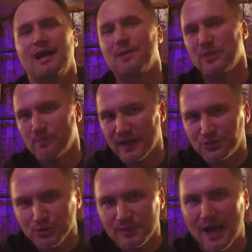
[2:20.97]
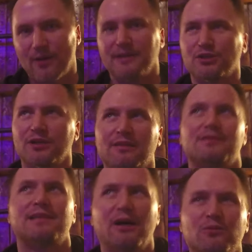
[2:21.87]
I'm in the bedroom now. I turned on
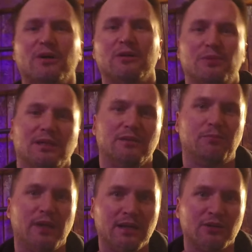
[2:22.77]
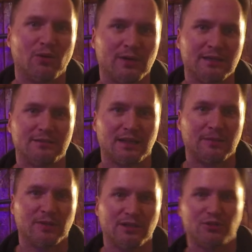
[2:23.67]
the sound bar playing Pink Noise, and
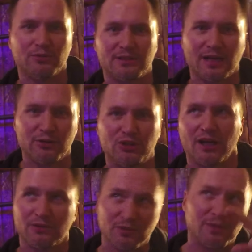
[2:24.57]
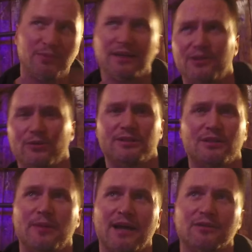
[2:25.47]
I'm going to do a sound check with the Pink Noise
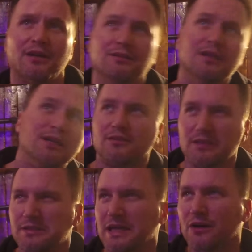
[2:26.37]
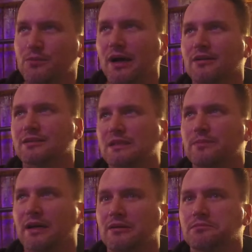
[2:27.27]
in the background. The sound bar is
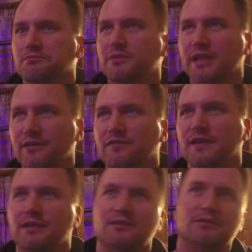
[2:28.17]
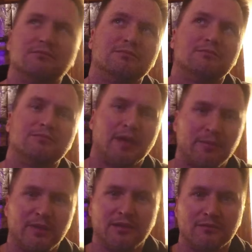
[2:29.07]
about 10 feet,
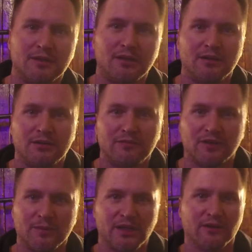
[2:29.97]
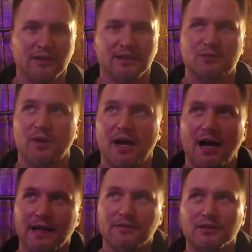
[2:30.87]
maybe, from here. It's
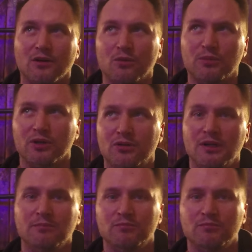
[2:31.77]
behind the GoPro.